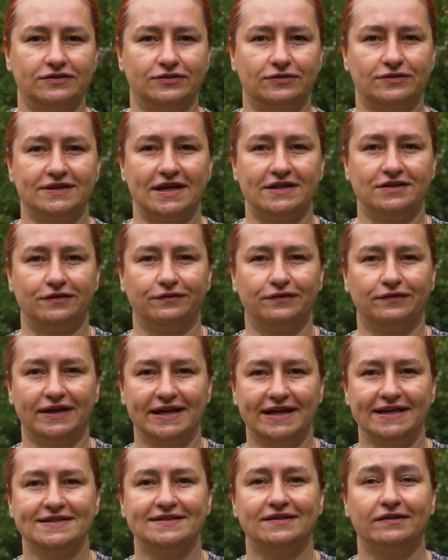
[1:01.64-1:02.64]
success of
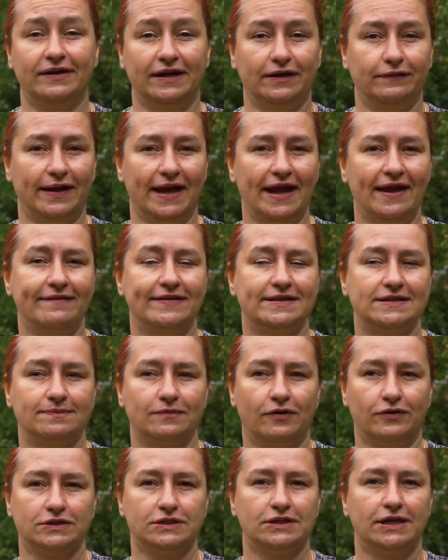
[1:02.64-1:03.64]
Greens, Green Wave is
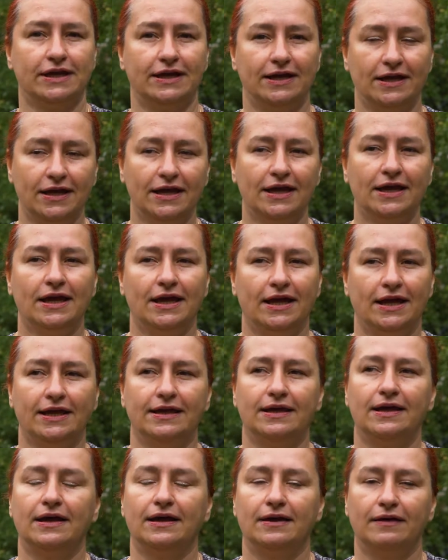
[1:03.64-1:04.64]
mostly
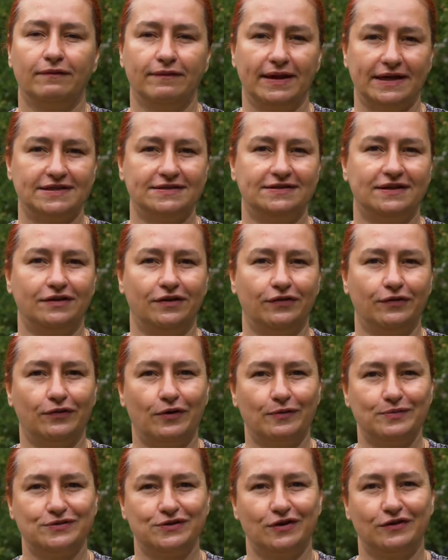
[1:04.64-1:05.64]
in Western
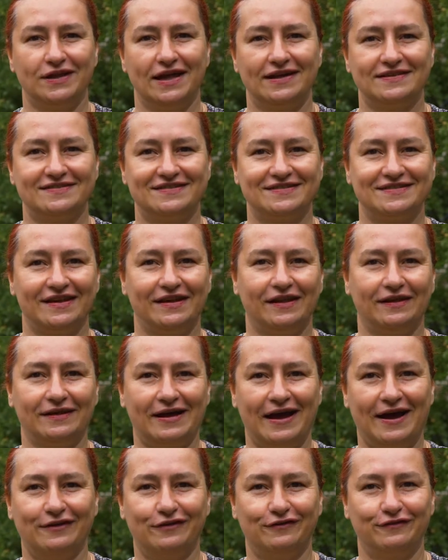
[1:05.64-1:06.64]
Europe. So that's still
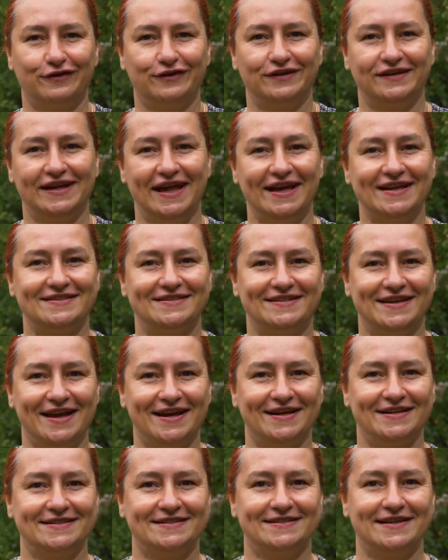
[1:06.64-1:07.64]
kind of for the next
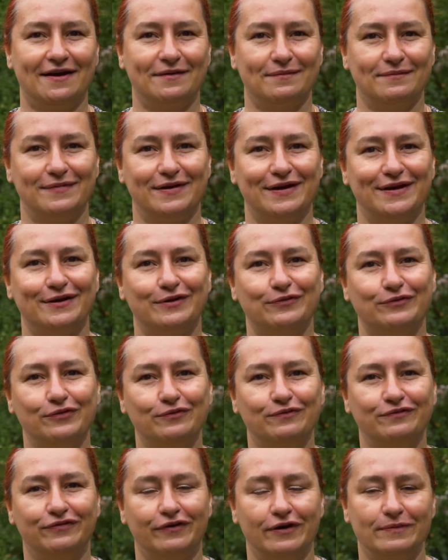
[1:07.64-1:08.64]
year some
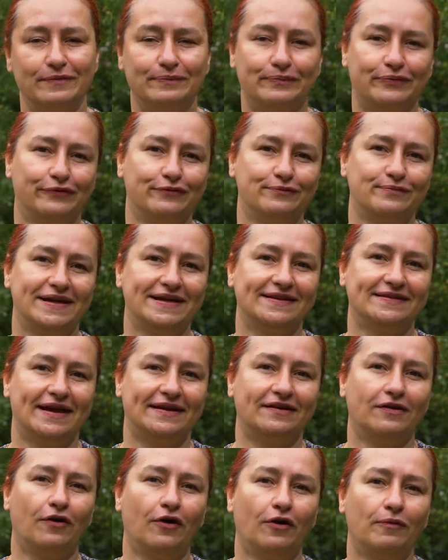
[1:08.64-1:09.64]
room for improvement,
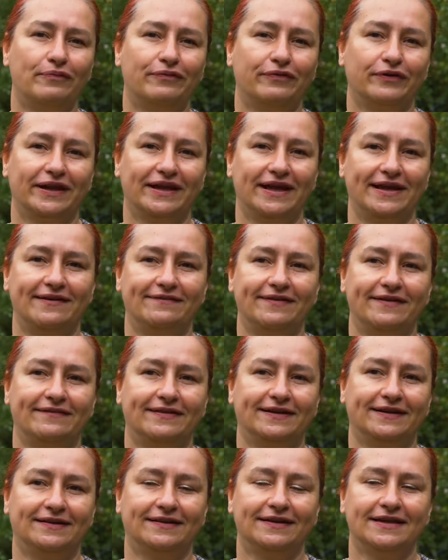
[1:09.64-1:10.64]
and hopefully we
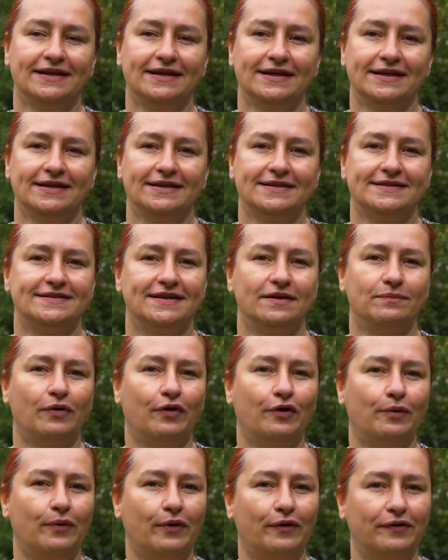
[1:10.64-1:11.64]
will see
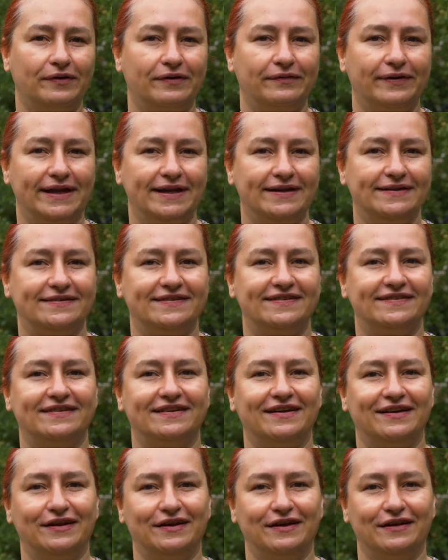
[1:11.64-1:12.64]
more and more Greens
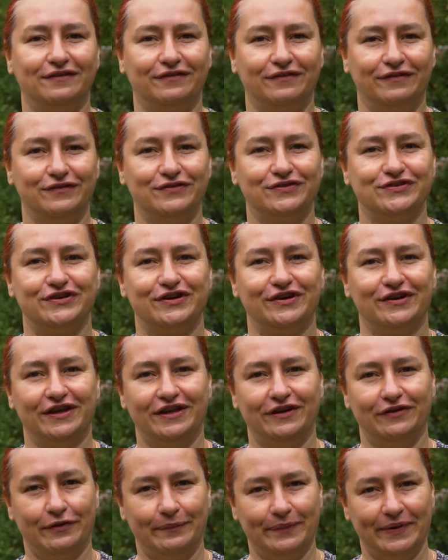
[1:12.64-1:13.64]
in future
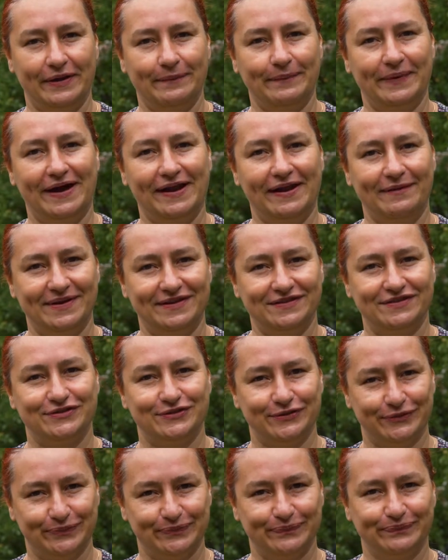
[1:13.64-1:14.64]
in European Parliament
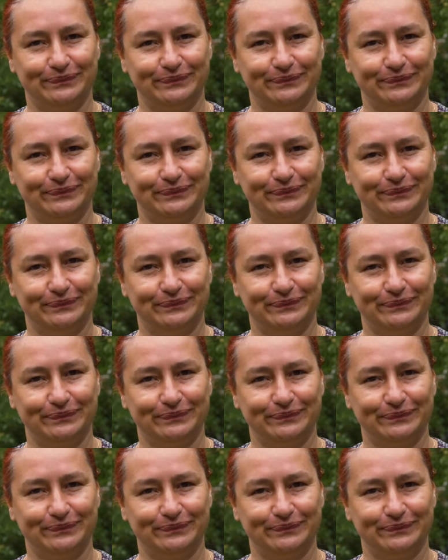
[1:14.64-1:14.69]
too.